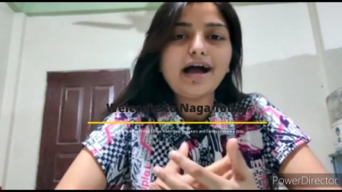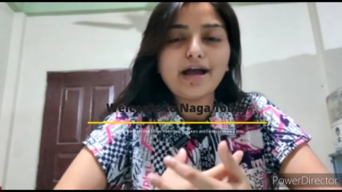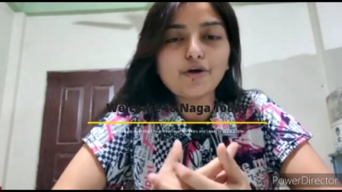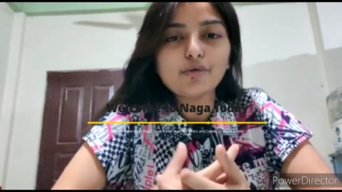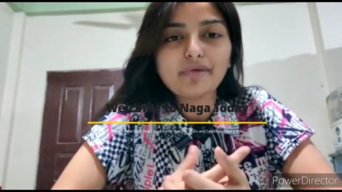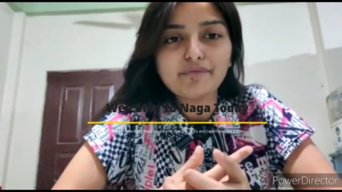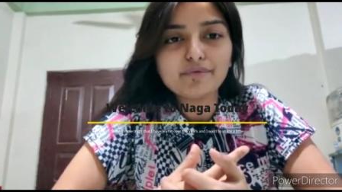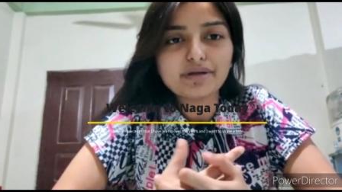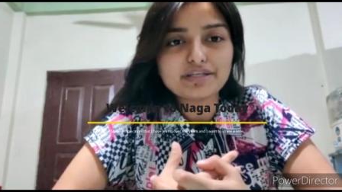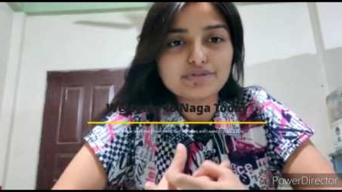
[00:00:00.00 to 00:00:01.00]
I hope
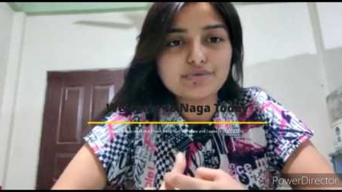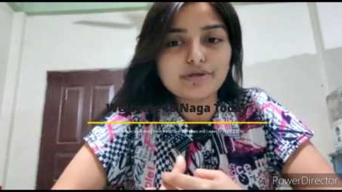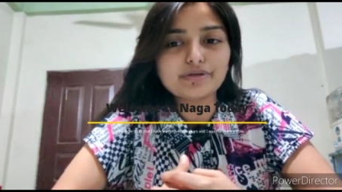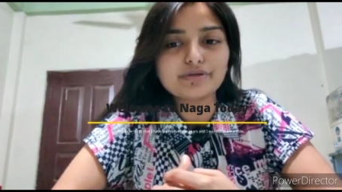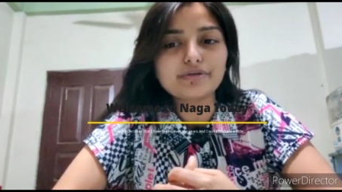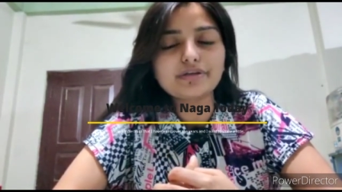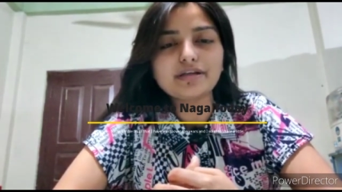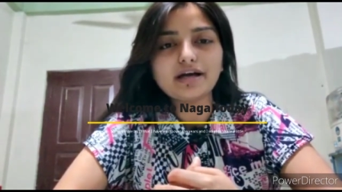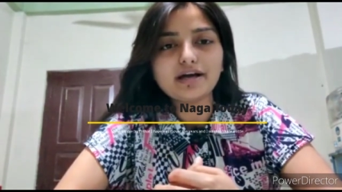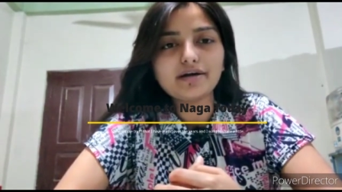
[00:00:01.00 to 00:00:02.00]
everyone is doing good.
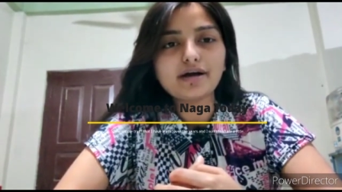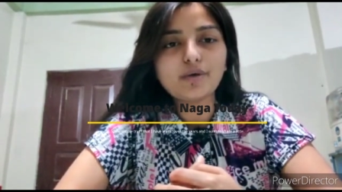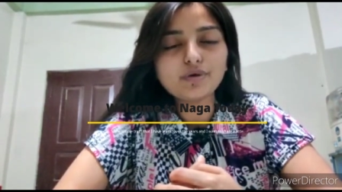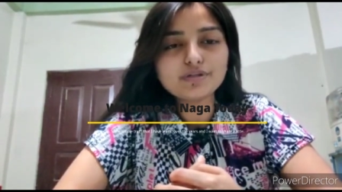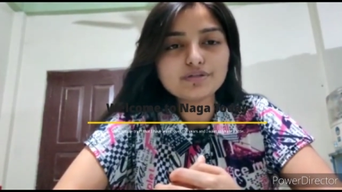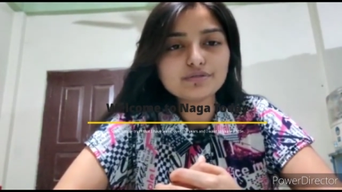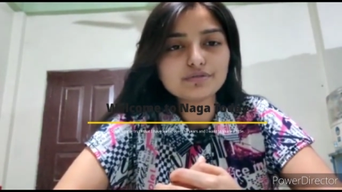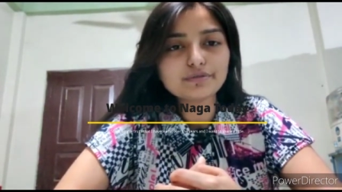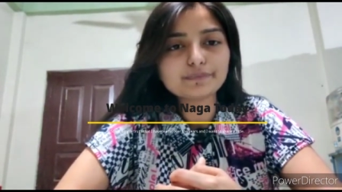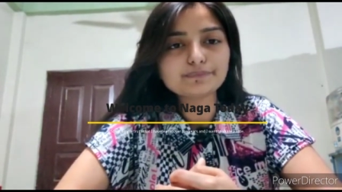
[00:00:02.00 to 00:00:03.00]
I want
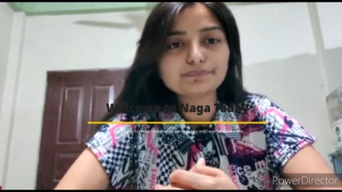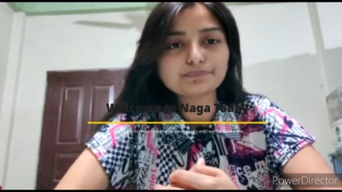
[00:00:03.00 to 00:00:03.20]
to